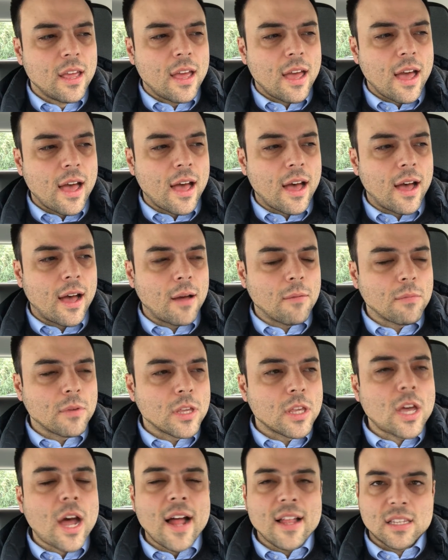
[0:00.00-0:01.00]

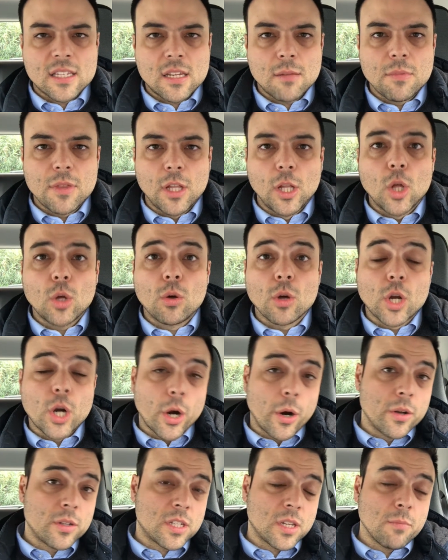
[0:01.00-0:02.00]
got some of the local
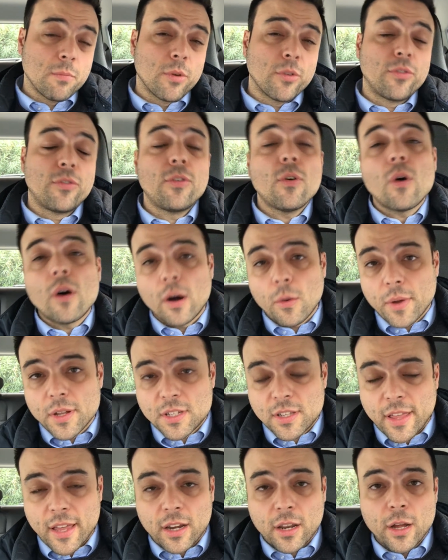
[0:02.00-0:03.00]
currency before I went to
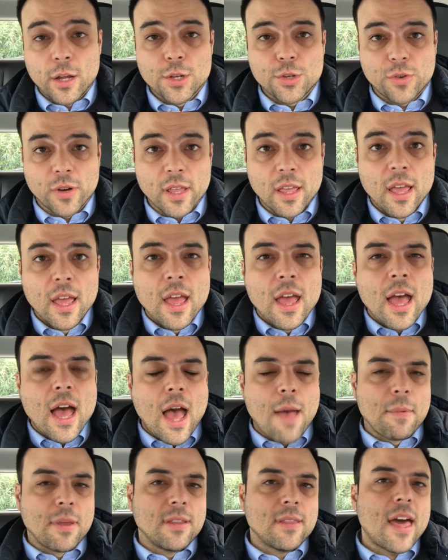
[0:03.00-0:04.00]
that country.
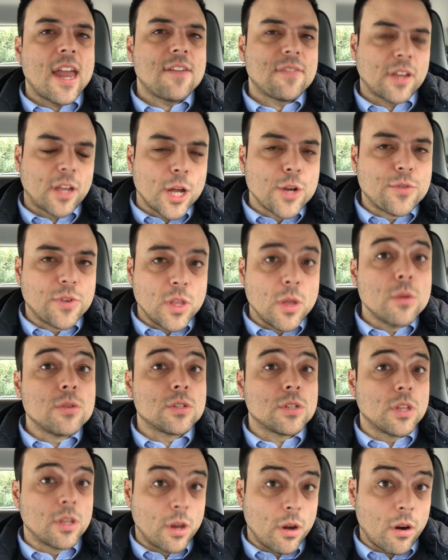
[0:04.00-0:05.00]
I mean, not every country uses
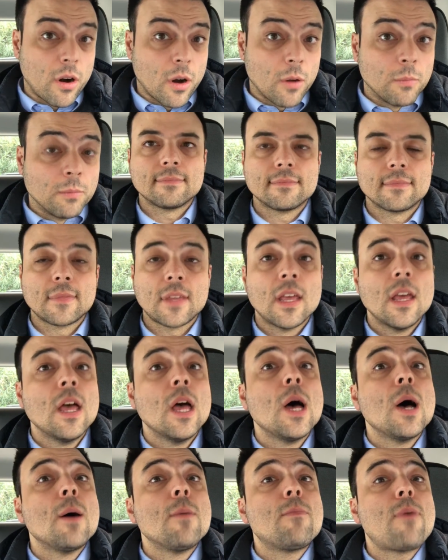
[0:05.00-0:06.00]
the euro.
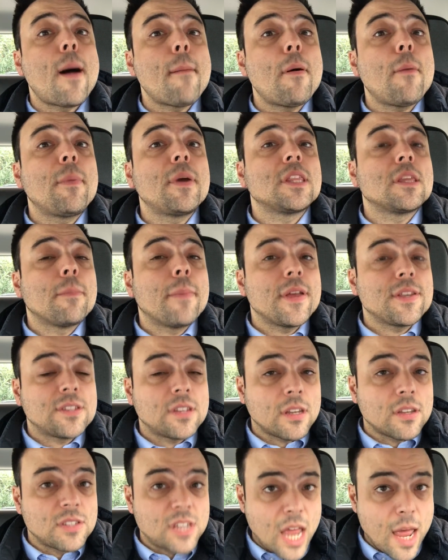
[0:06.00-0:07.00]
Probably the best
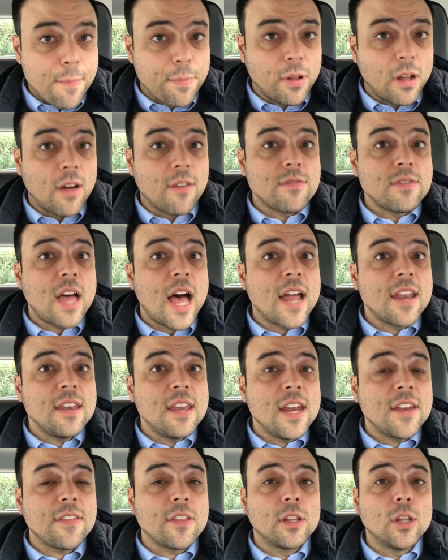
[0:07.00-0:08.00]
example of not
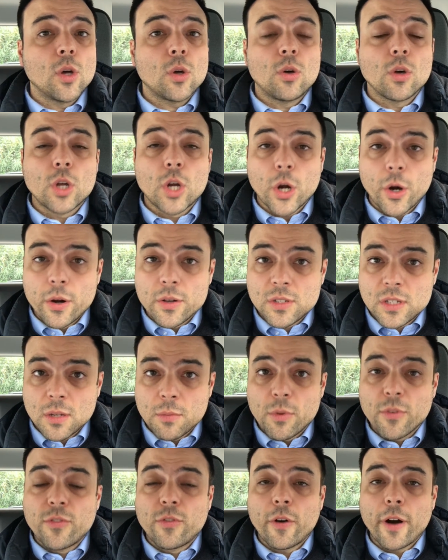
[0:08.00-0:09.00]
needing the local currency
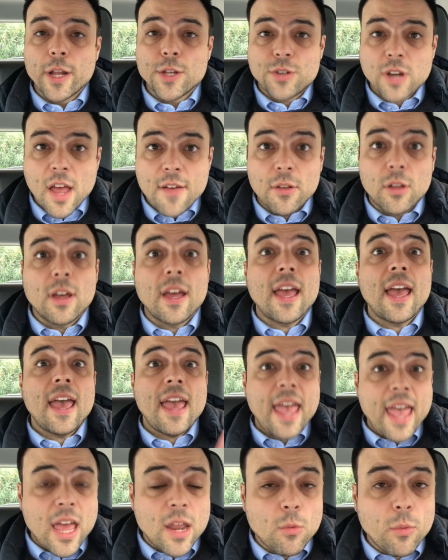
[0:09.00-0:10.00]
before I travel
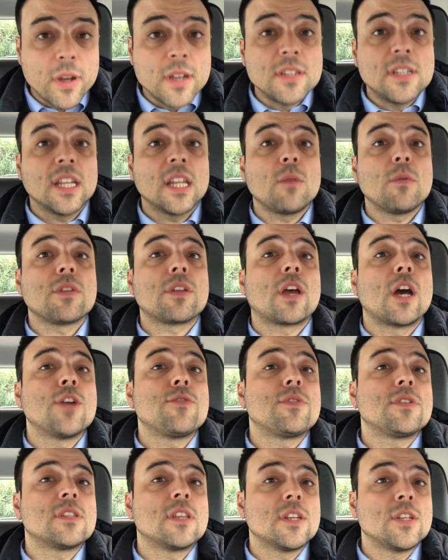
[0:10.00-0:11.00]
and when dealing with
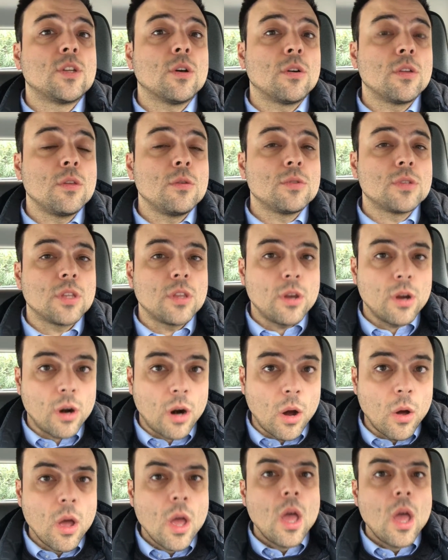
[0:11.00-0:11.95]
countries that don't use the euro